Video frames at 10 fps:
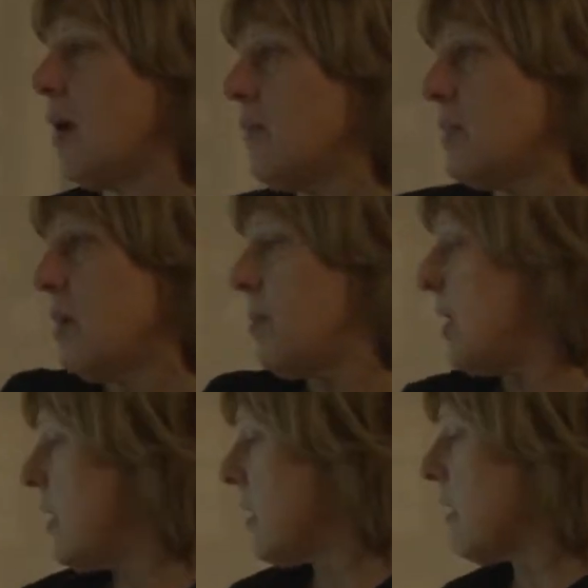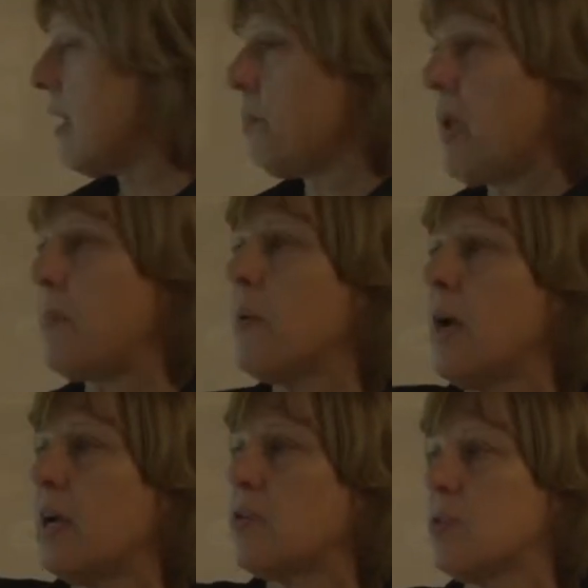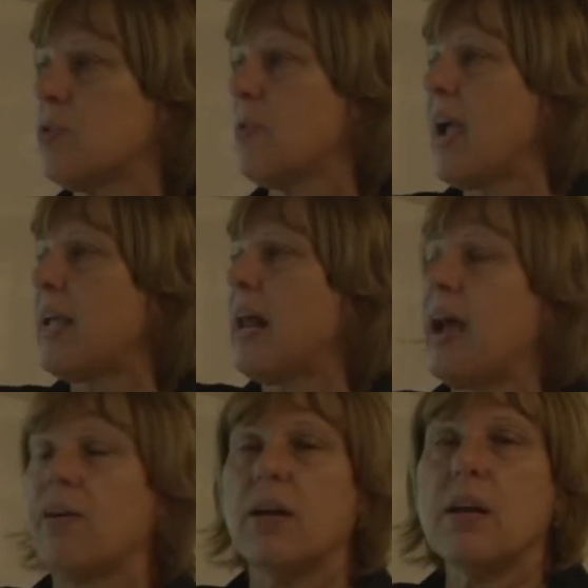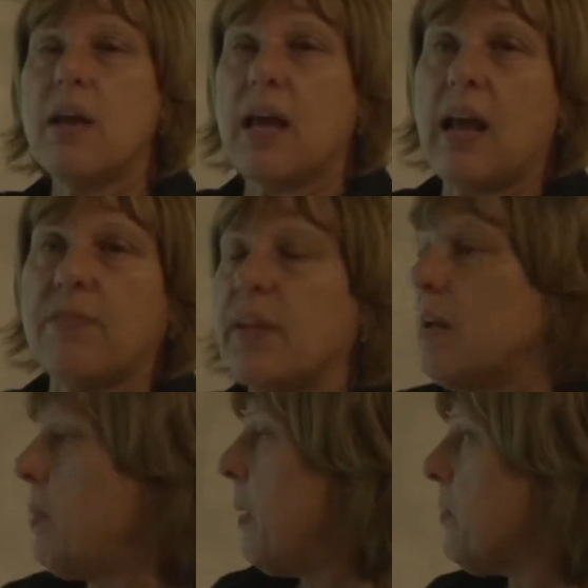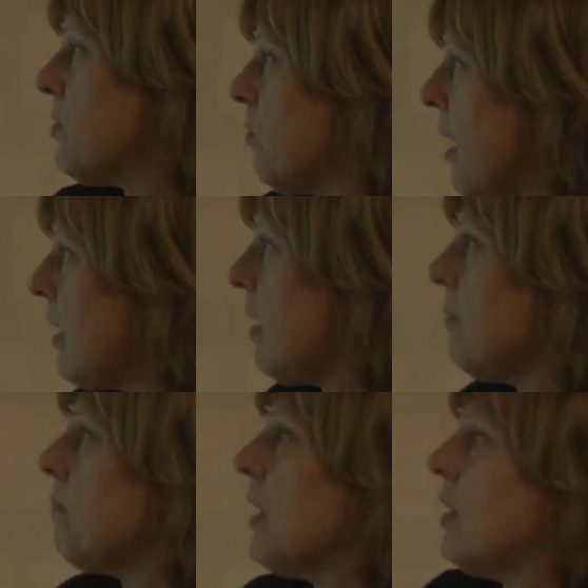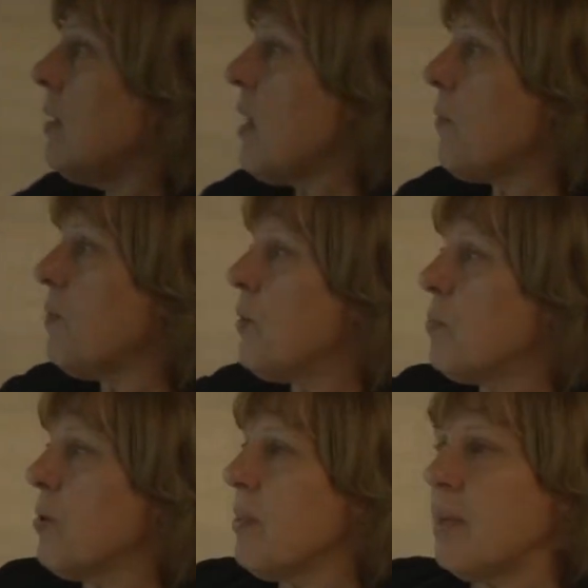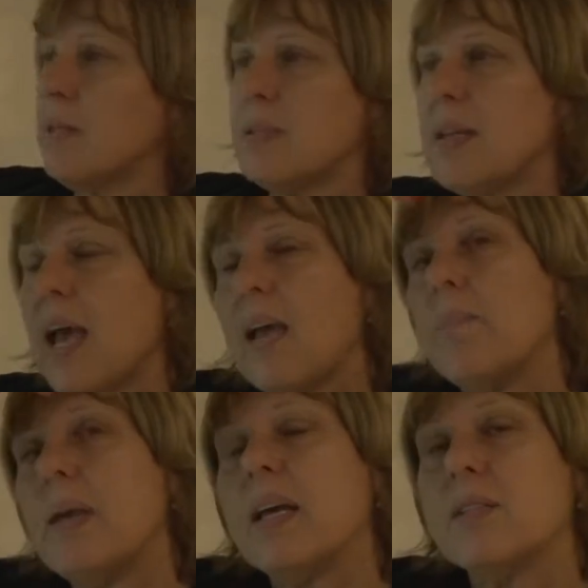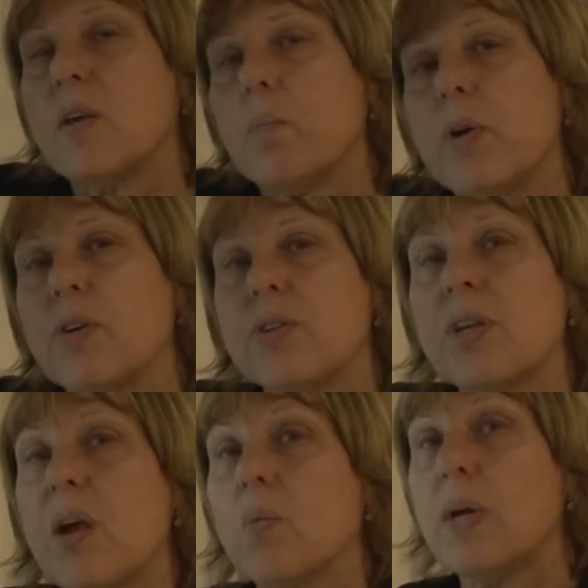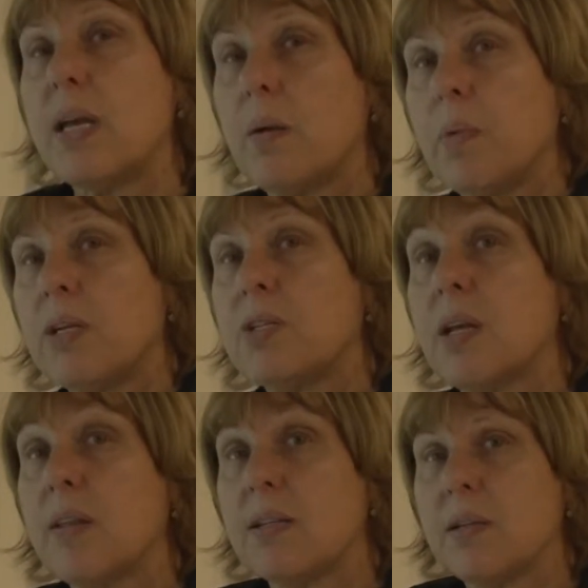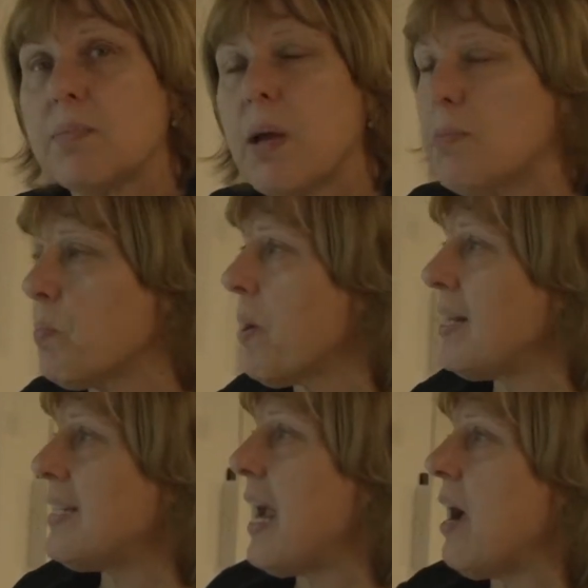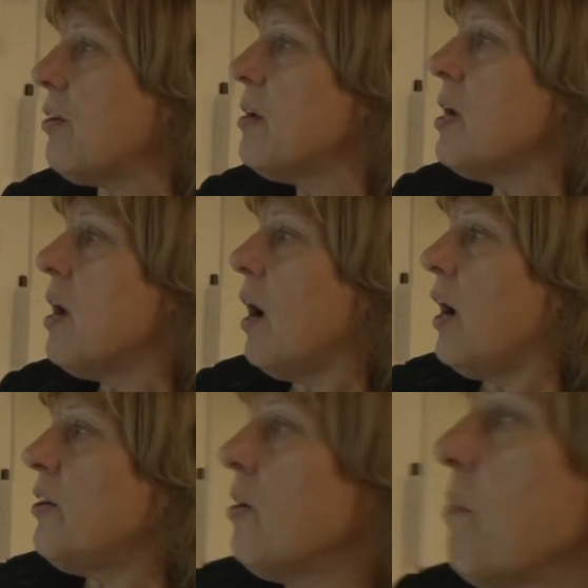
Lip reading: every time I needed lined paper, I could just drag it out and have lined paper to write on. Now we have one more thing to say, because computers get re-imaged and they sometimes break down. Under